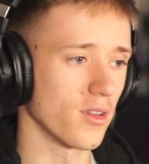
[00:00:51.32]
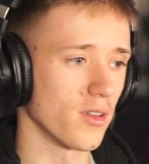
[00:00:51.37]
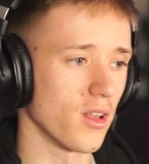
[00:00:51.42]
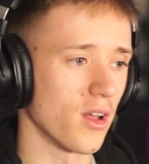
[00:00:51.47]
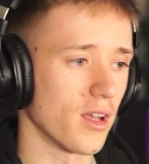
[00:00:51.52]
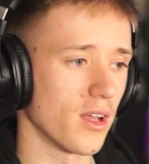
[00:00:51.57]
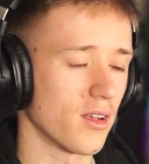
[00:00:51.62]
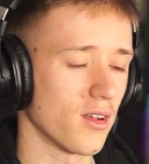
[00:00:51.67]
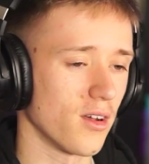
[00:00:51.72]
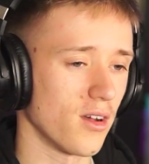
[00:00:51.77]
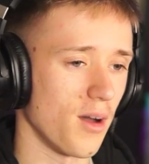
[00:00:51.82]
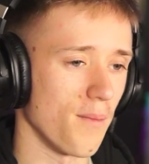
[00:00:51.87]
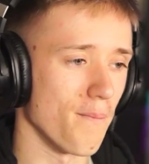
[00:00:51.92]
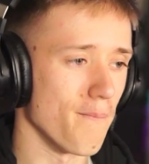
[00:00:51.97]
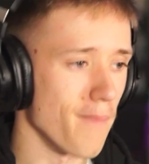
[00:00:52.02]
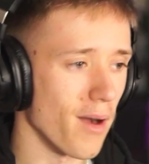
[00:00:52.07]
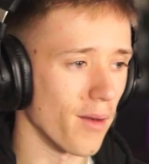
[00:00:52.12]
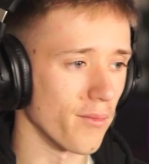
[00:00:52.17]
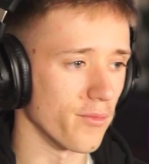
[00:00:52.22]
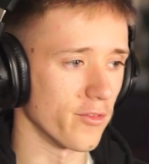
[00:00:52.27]
like a
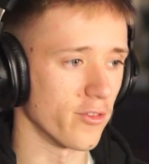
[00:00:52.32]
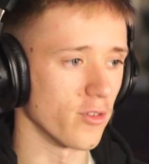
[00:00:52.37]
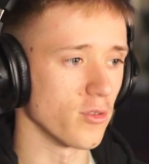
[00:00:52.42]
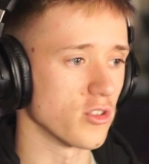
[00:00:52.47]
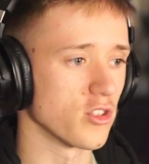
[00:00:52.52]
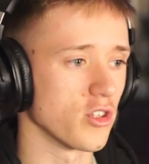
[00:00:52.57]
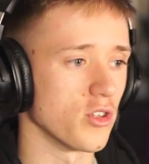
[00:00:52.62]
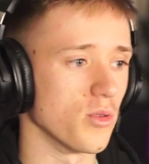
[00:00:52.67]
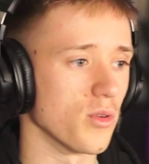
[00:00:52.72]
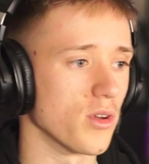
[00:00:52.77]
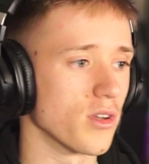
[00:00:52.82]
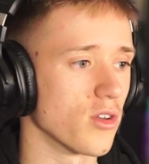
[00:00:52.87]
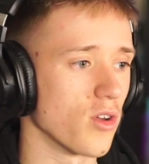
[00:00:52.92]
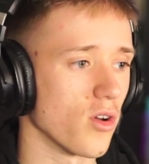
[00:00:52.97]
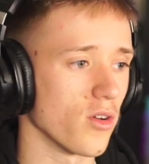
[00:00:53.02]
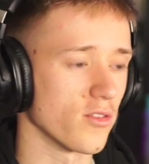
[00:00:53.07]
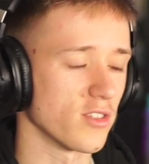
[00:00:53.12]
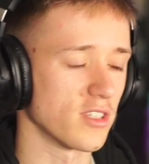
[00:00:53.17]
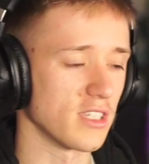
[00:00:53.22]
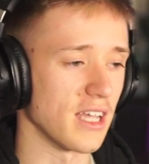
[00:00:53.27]
month or two and
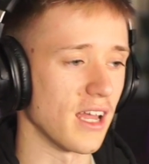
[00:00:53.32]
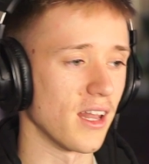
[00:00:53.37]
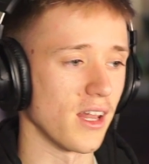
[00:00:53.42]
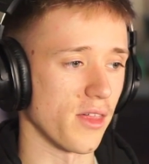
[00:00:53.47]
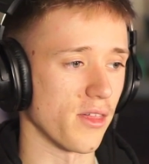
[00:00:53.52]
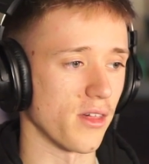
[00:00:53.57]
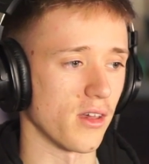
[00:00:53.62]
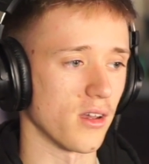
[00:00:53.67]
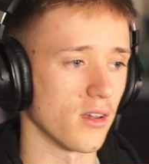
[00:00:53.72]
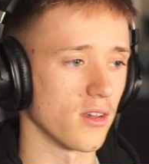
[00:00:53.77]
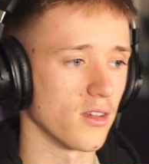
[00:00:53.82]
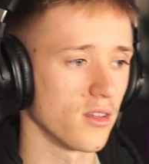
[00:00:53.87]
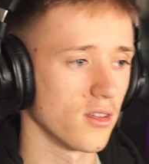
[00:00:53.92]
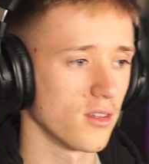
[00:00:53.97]
not see anything